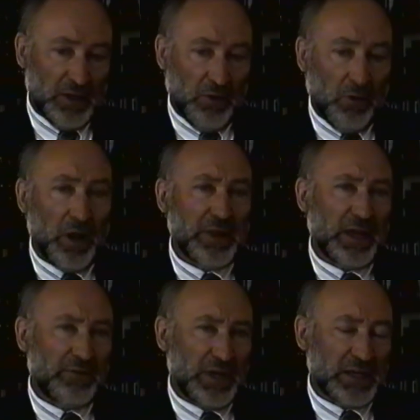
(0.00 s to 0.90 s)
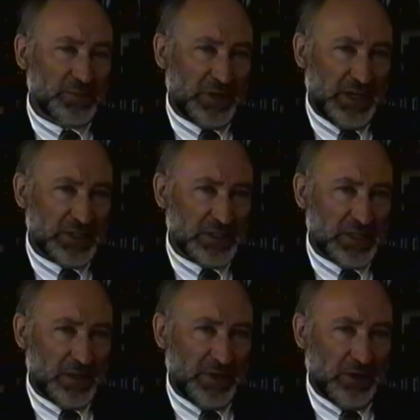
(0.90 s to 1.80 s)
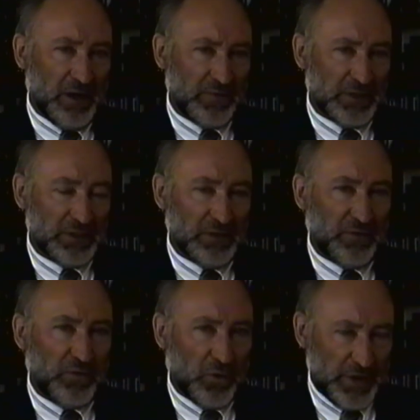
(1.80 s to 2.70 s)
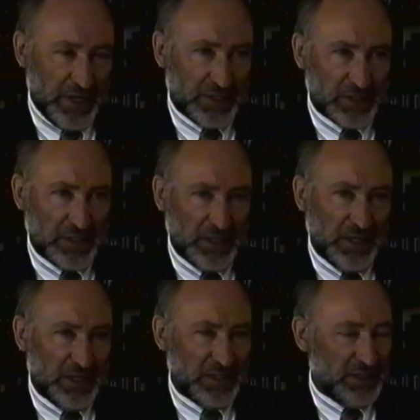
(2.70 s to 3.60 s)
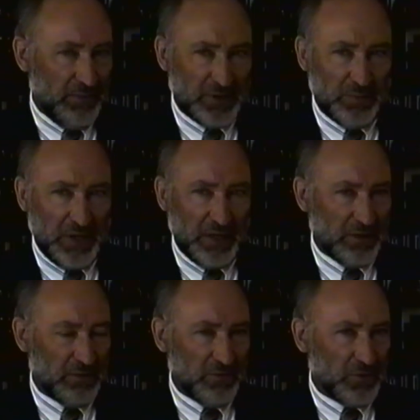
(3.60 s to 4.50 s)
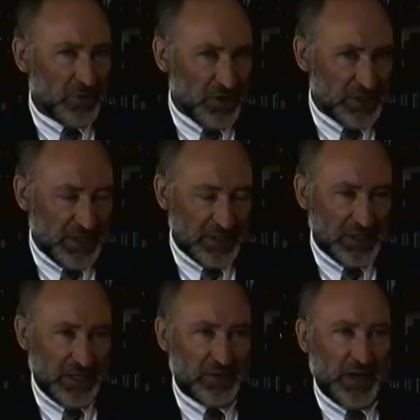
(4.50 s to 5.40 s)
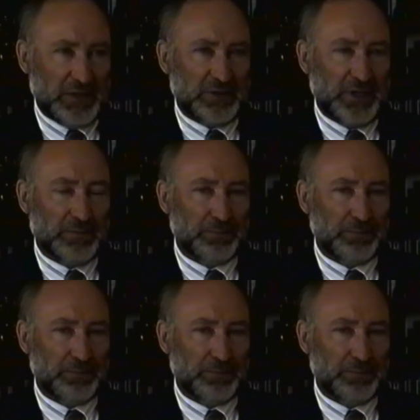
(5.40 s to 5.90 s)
All the explanations that had been offered for this seemed to me grossly unsatisfactory.